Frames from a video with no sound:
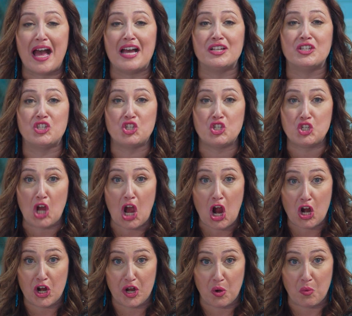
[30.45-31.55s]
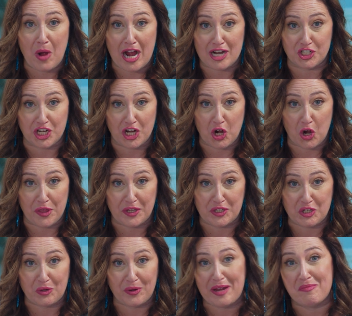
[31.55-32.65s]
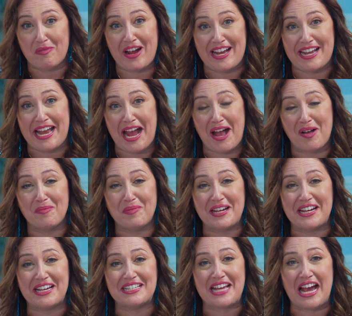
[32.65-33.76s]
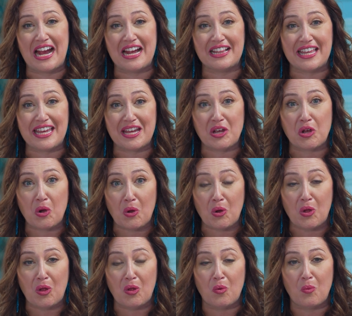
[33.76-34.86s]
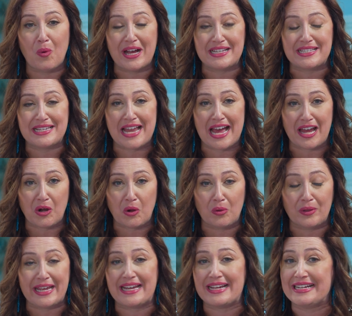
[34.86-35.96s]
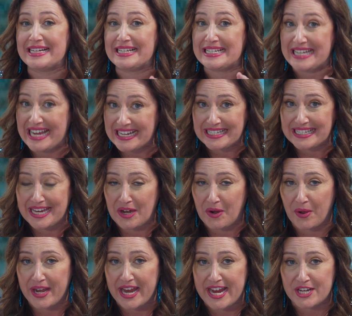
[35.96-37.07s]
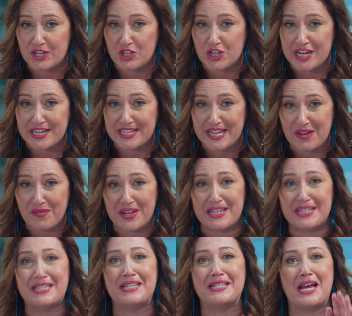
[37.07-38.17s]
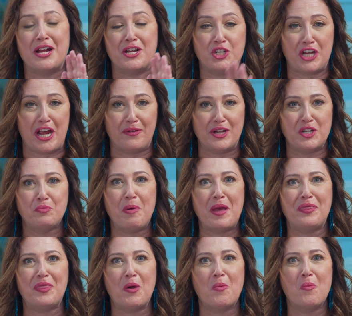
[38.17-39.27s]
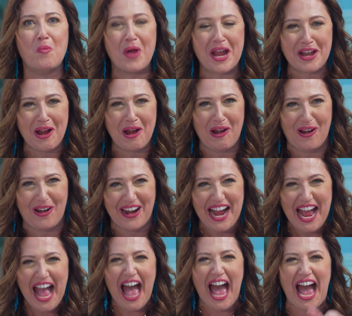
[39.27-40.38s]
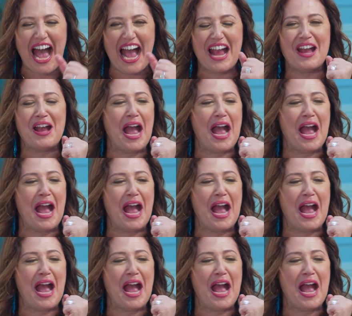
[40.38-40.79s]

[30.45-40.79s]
a star you're watching on the screen right now, because Eileen Gould was not only a contestant on HGTV's Design Challenge, but the winner. I